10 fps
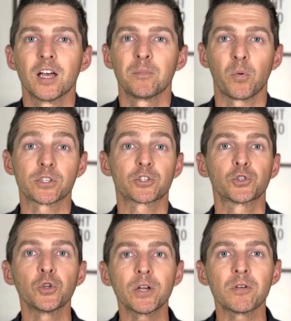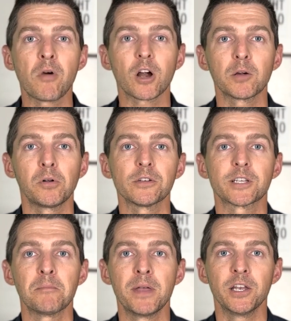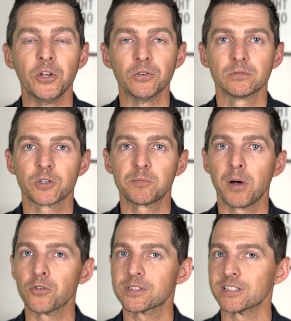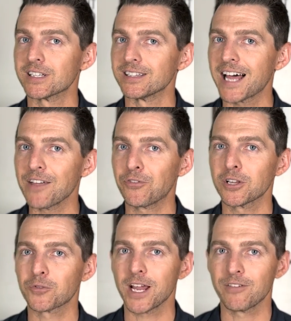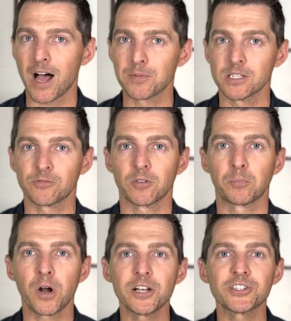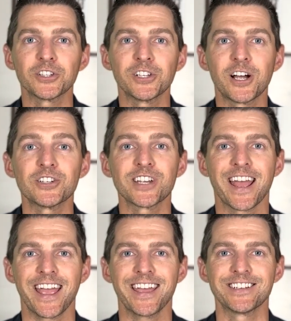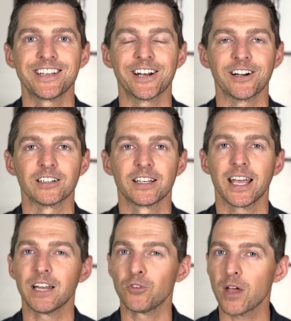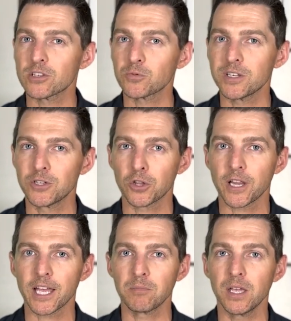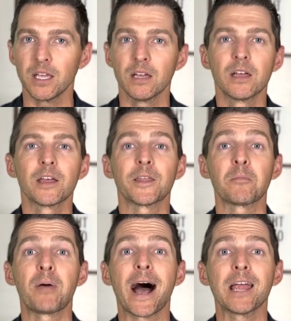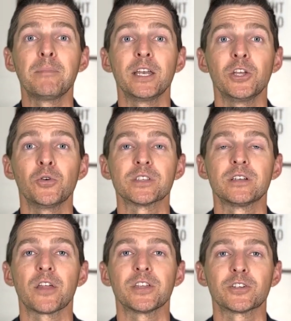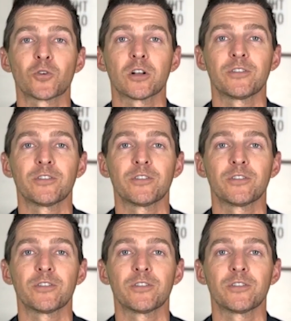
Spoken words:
But what's truly remarkable is their menu, which boasts a delightful array of options for brunch, lunch, and dinner. And if you have a sweet tooth like me, their pie menu is nothing short of